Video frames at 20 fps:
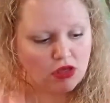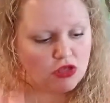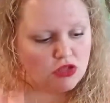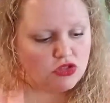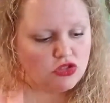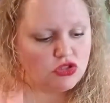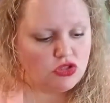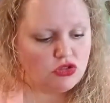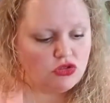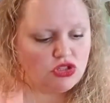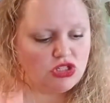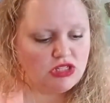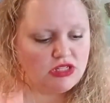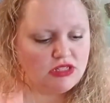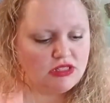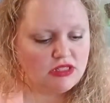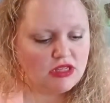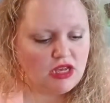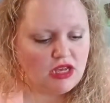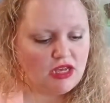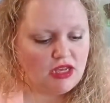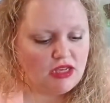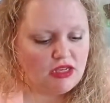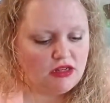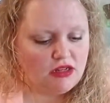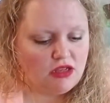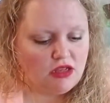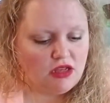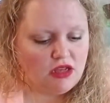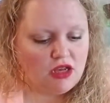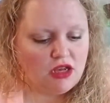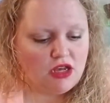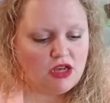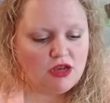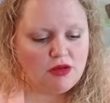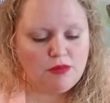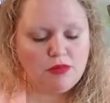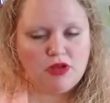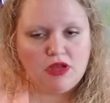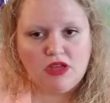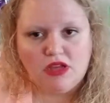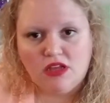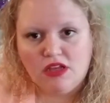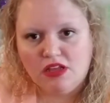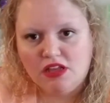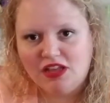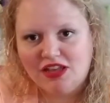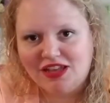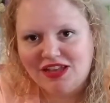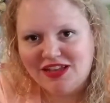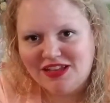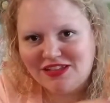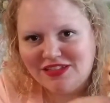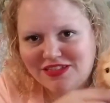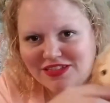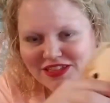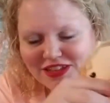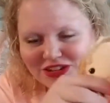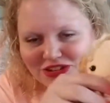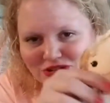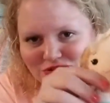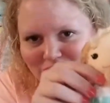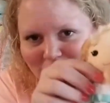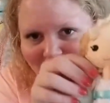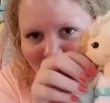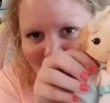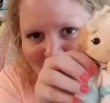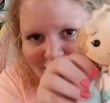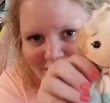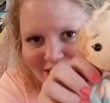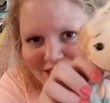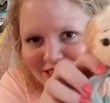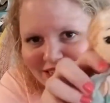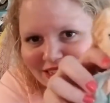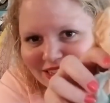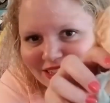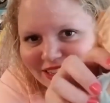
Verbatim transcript: So she designed the dress.